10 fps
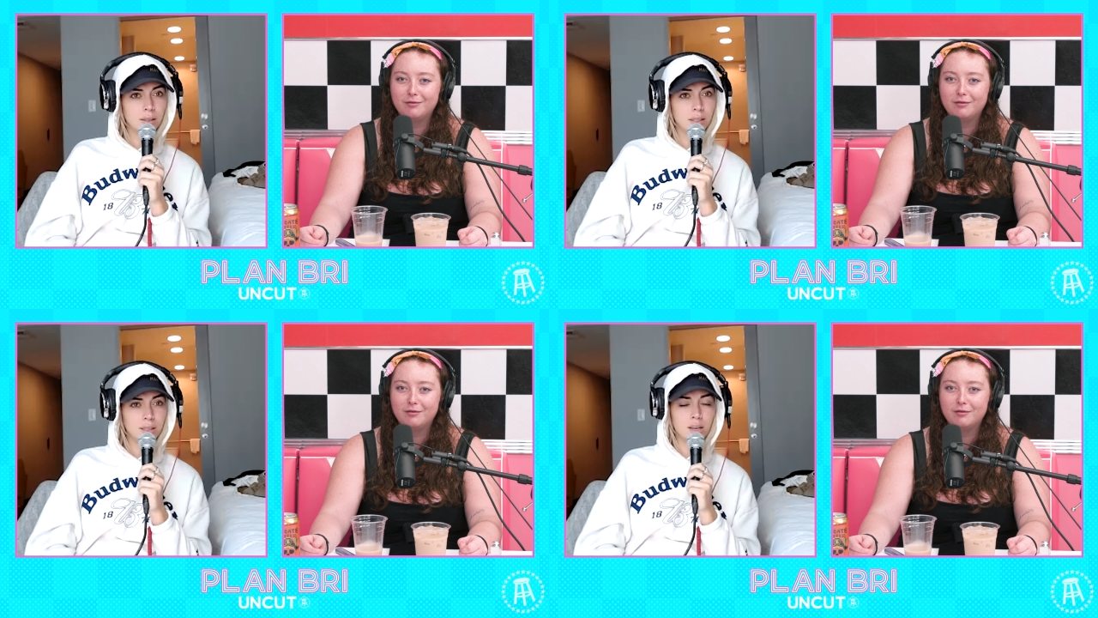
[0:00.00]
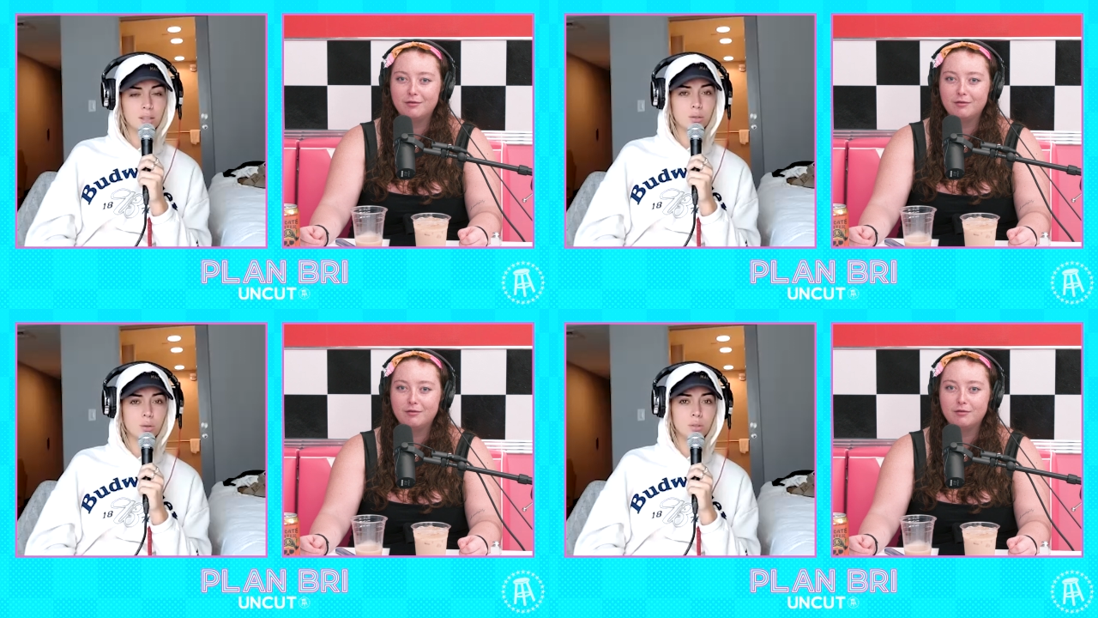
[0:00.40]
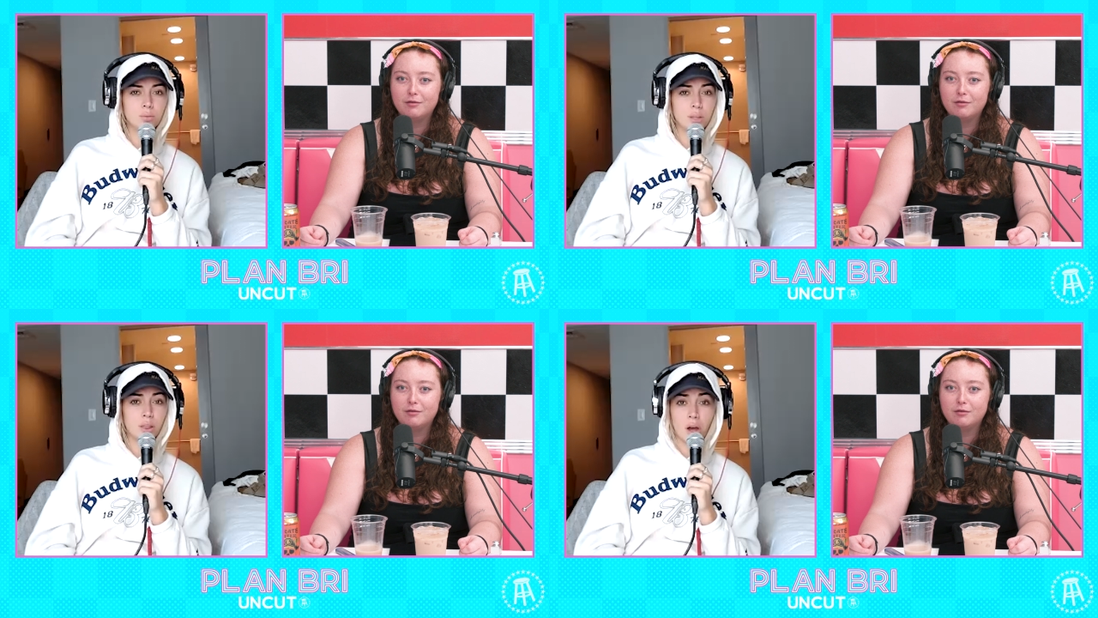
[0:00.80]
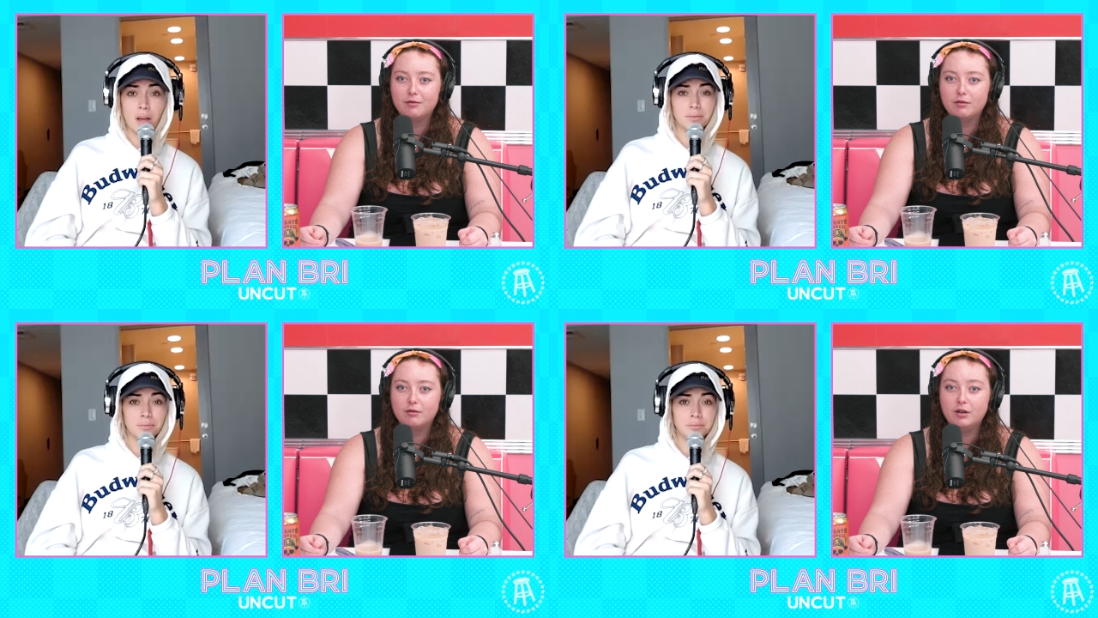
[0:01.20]
Speaker 1: He's not as cool as we thought.
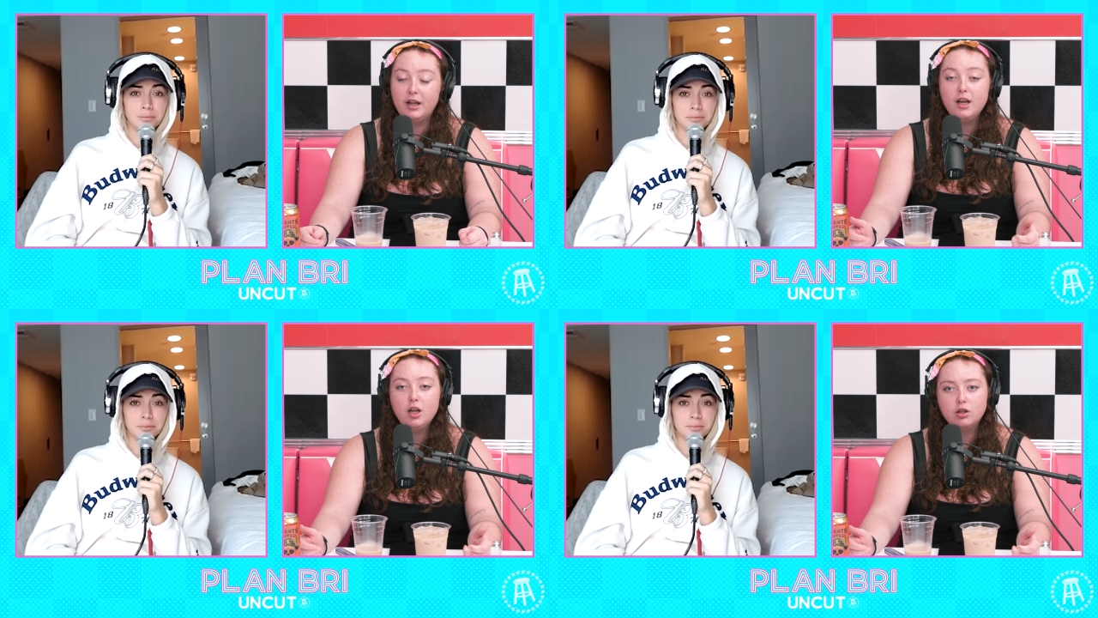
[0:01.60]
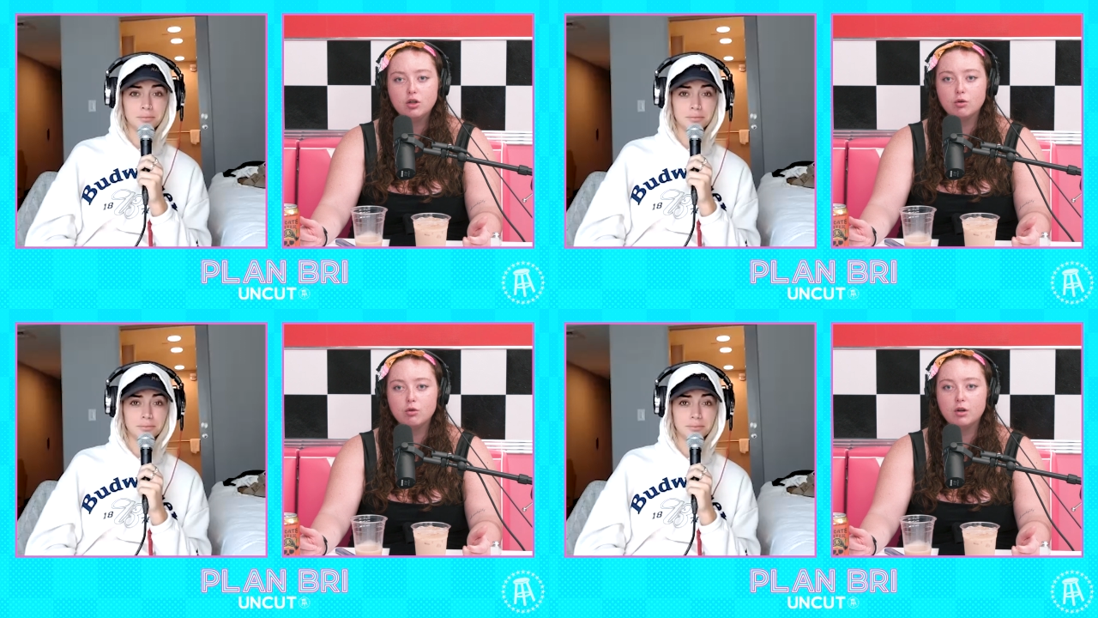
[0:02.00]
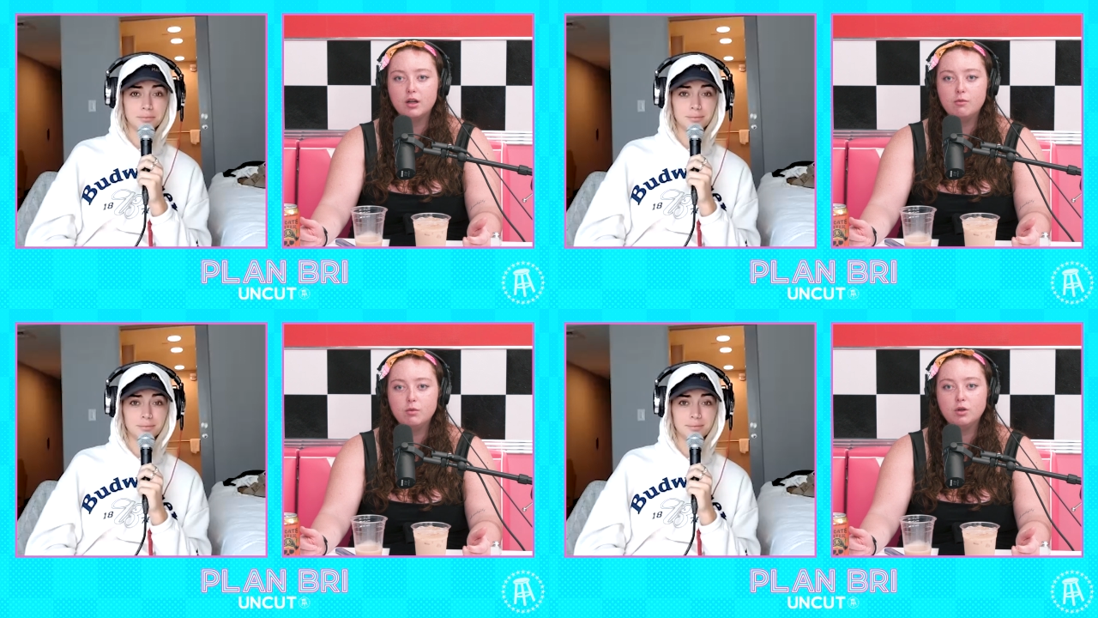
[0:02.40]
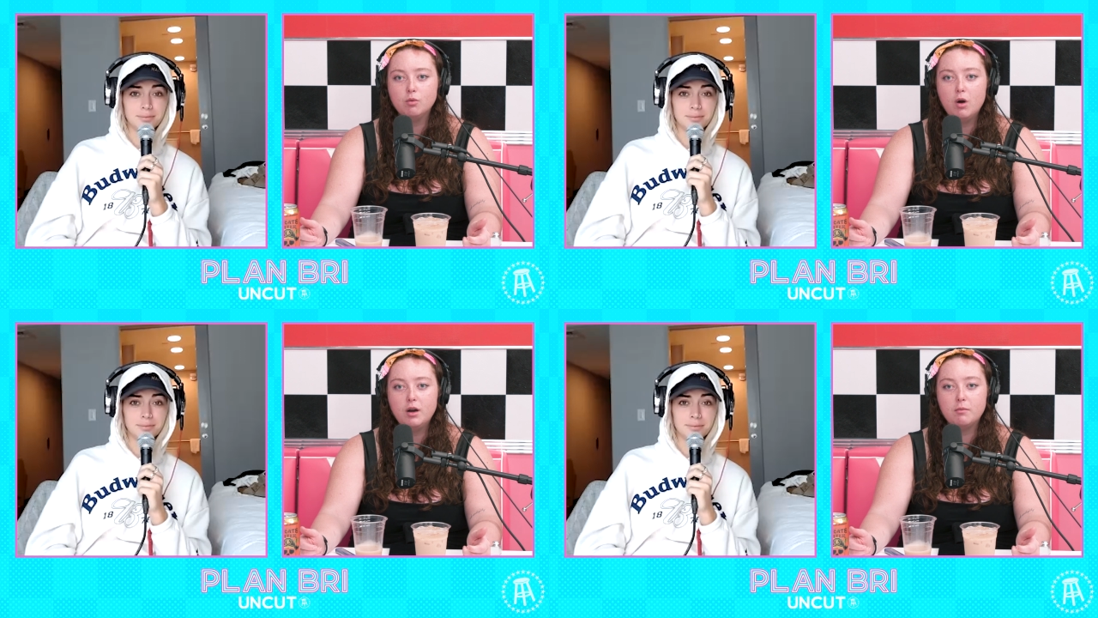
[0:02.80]
He is cool. He was
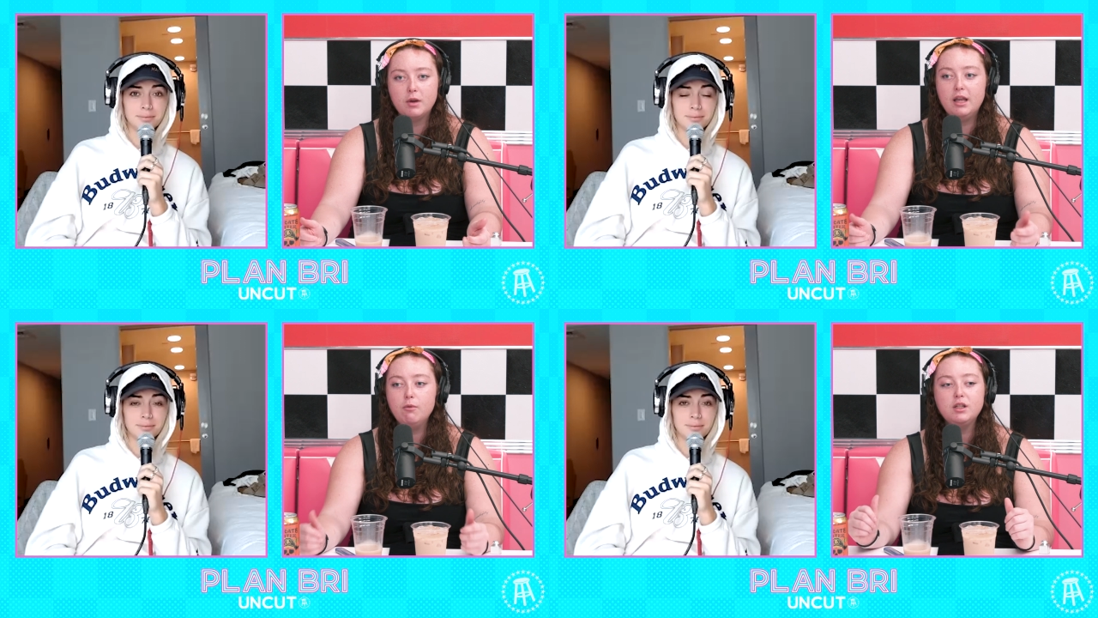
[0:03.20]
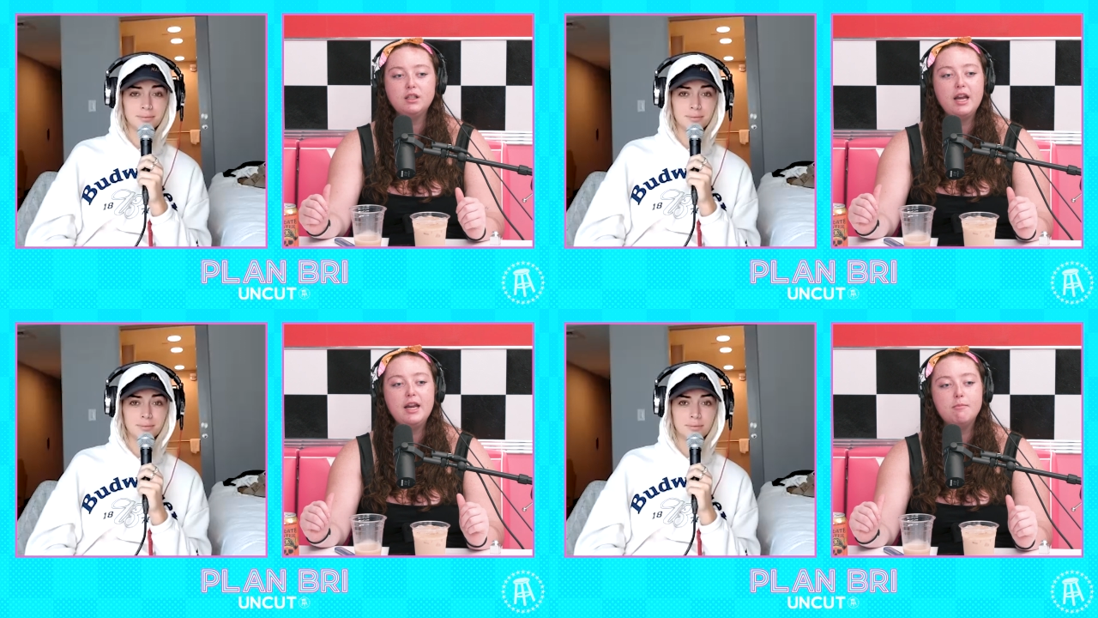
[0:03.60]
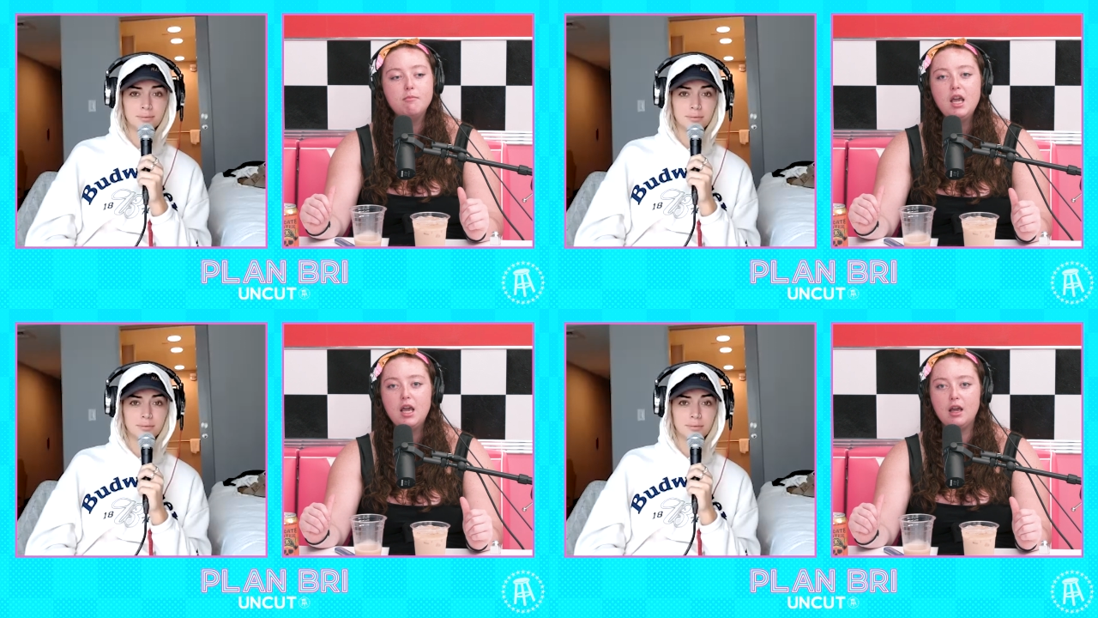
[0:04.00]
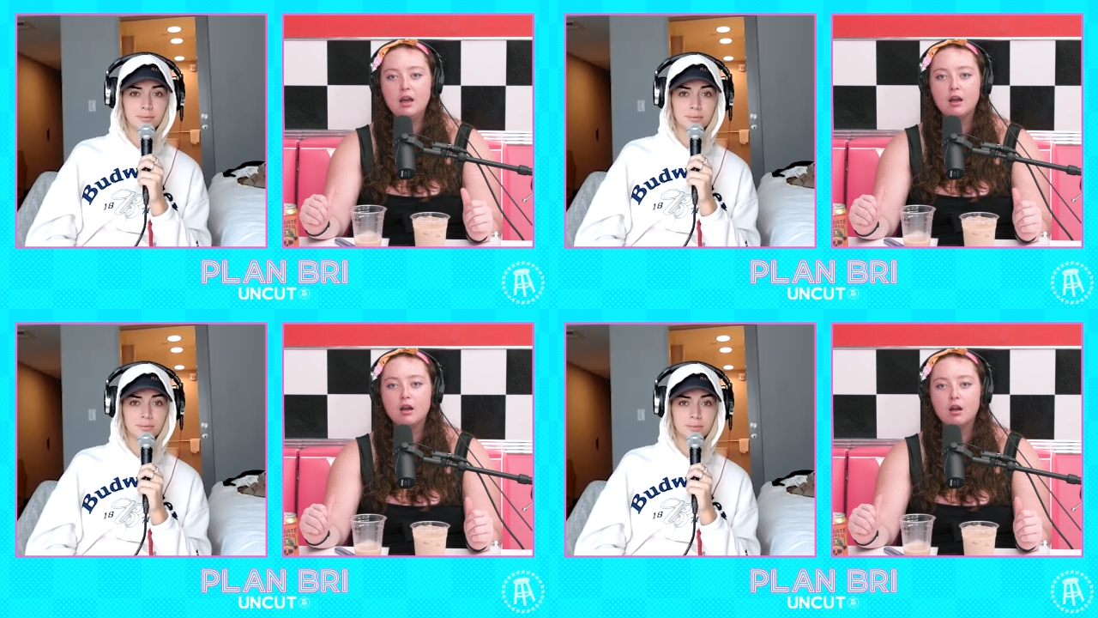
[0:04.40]
the one. He was saying to me,